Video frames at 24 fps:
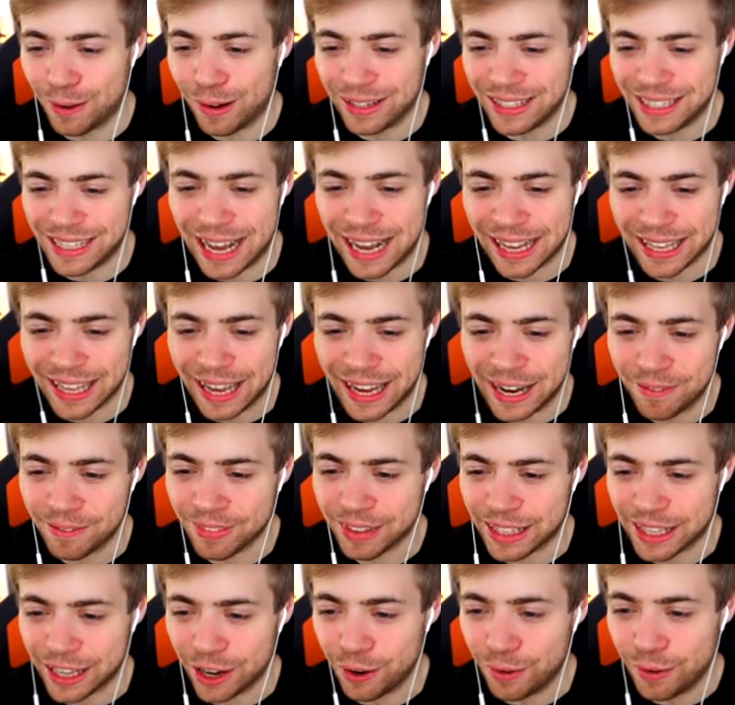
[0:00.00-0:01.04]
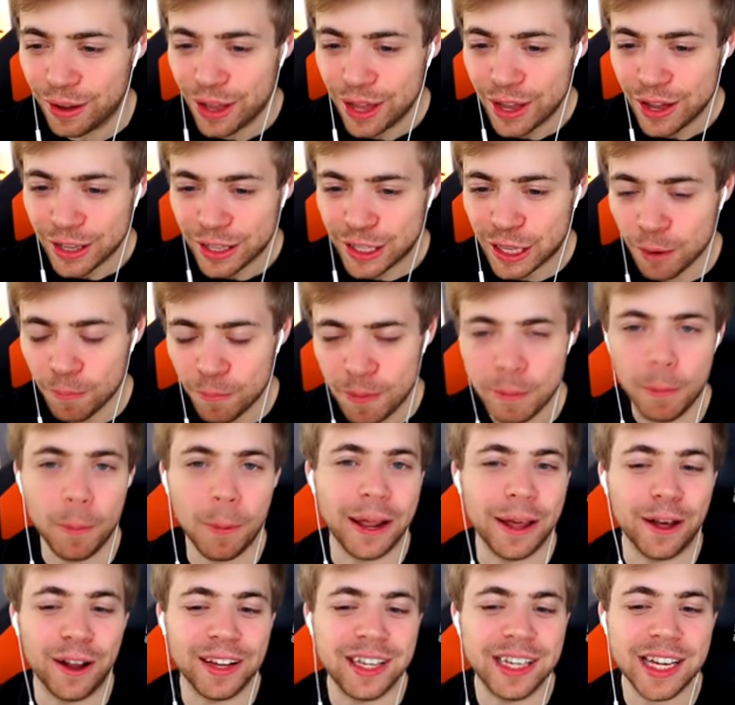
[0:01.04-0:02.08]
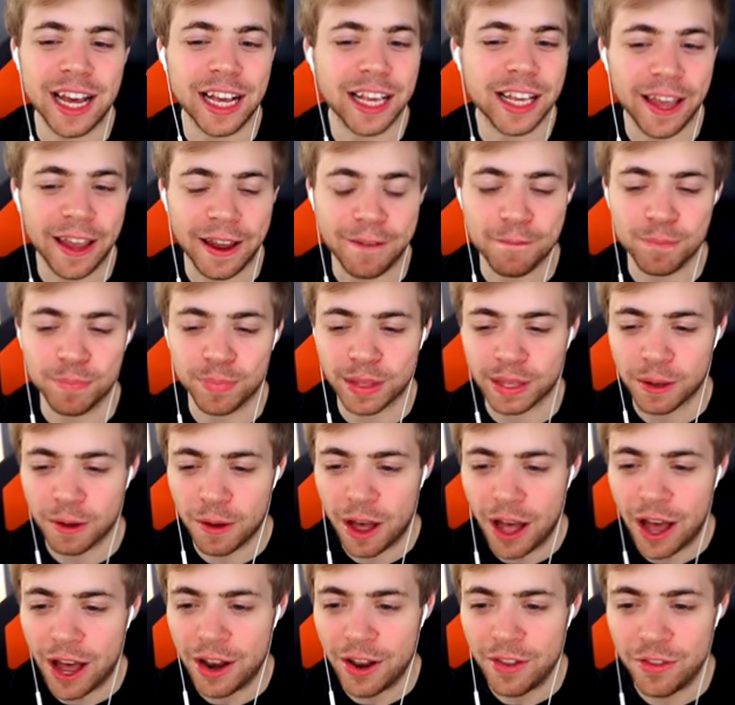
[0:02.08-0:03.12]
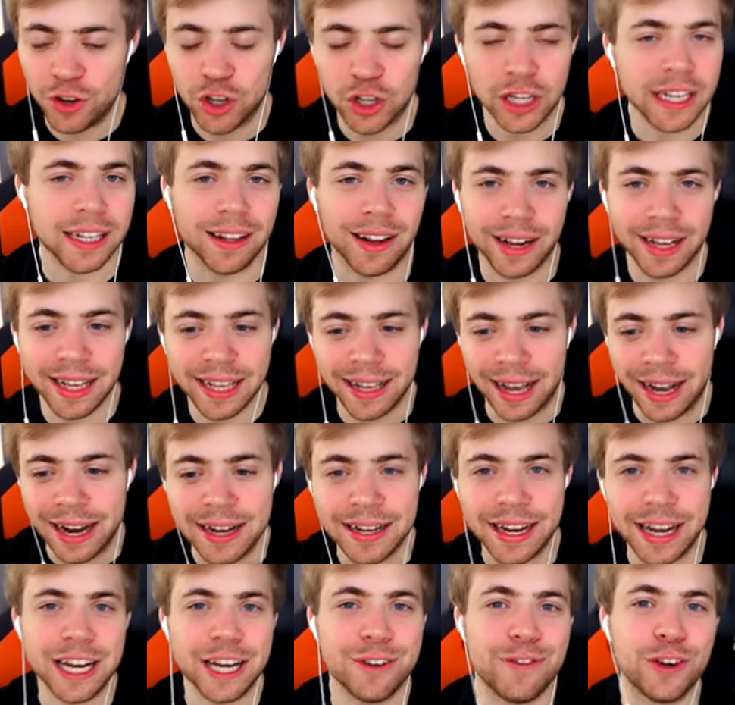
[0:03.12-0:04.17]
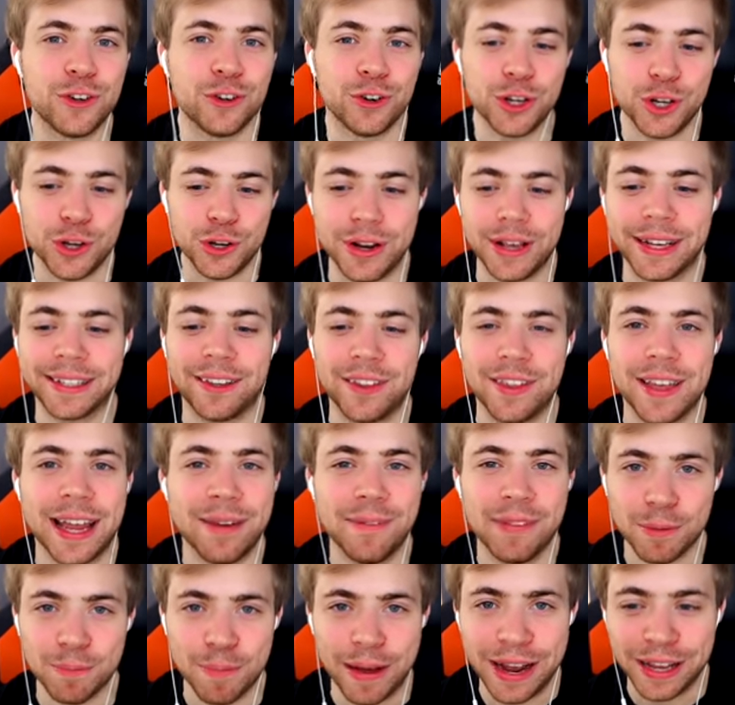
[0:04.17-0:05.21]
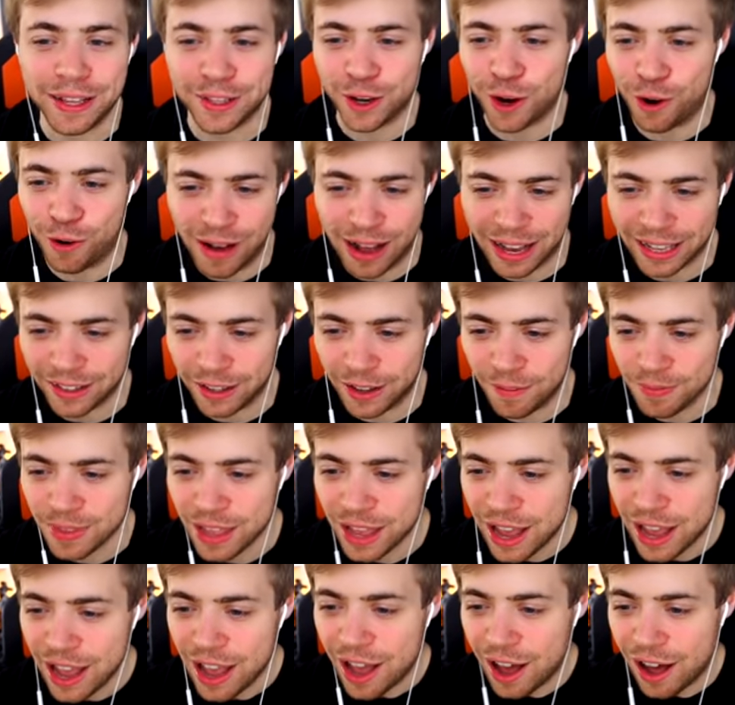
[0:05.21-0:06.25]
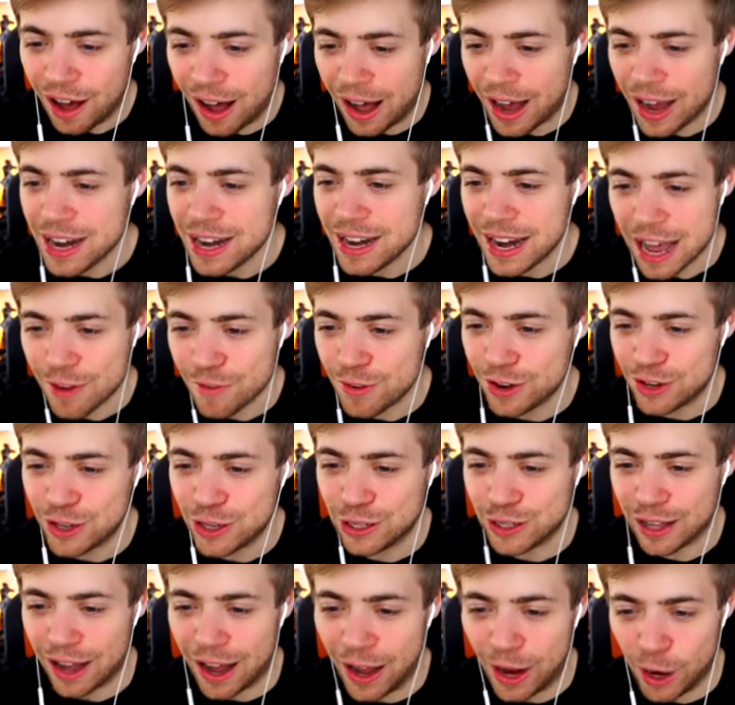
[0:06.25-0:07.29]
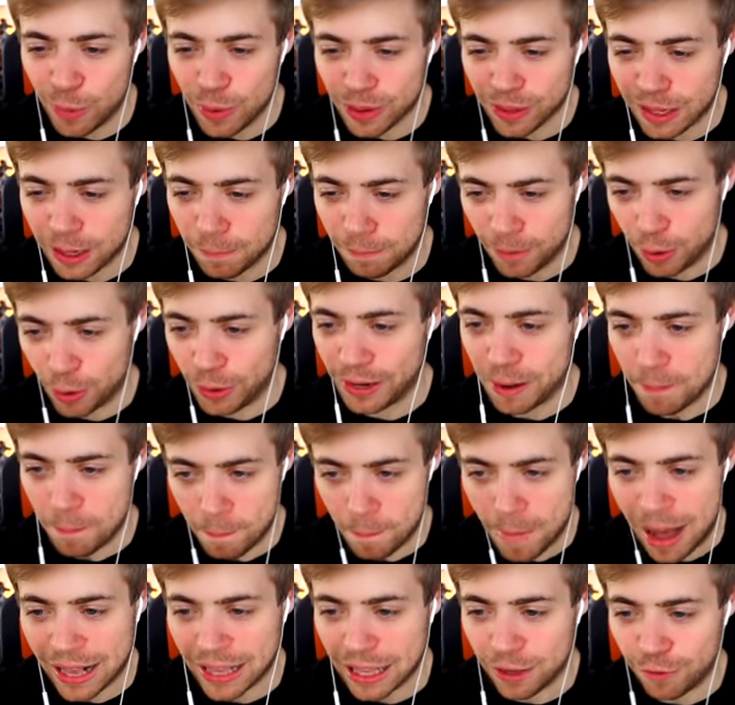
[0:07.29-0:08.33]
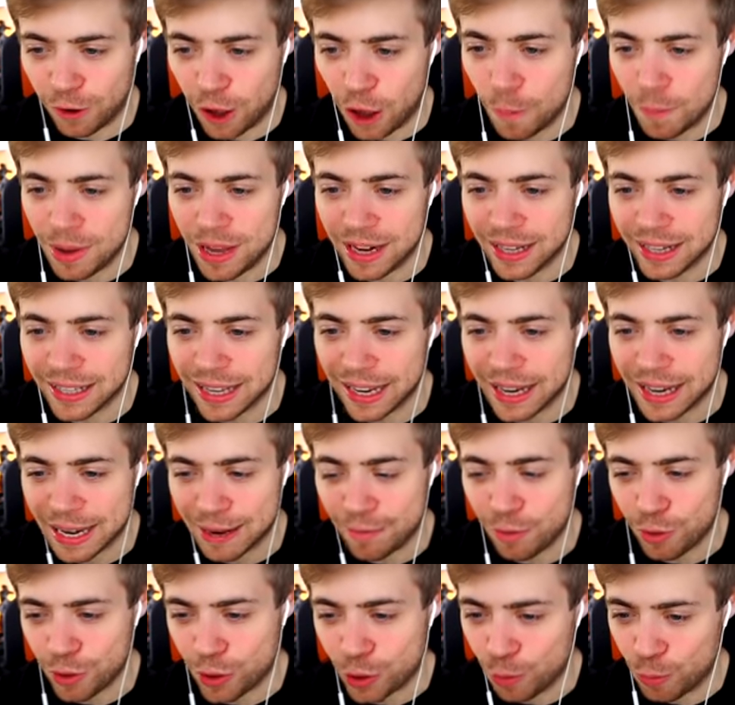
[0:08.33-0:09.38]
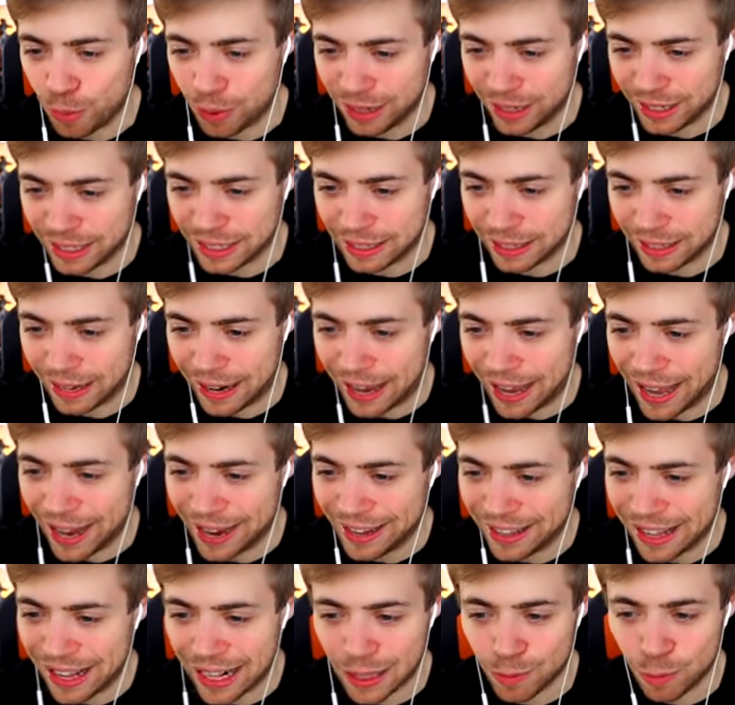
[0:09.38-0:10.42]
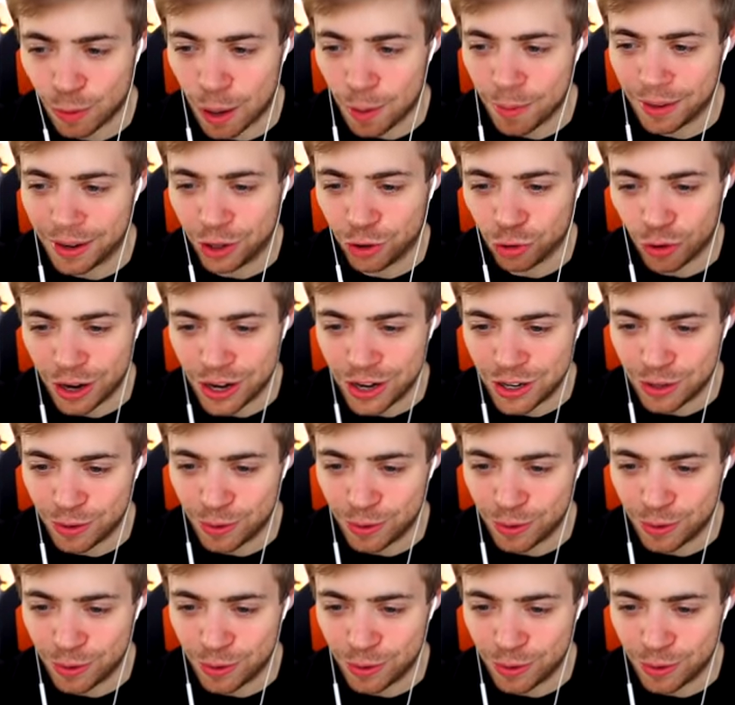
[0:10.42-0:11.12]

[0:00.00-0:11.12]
R T S games. So some people play R T S games and just like send individual units to the enemy's base to harass them. I never do that. I always like building a massive army and sending everything at once. And that's what I'm going to try and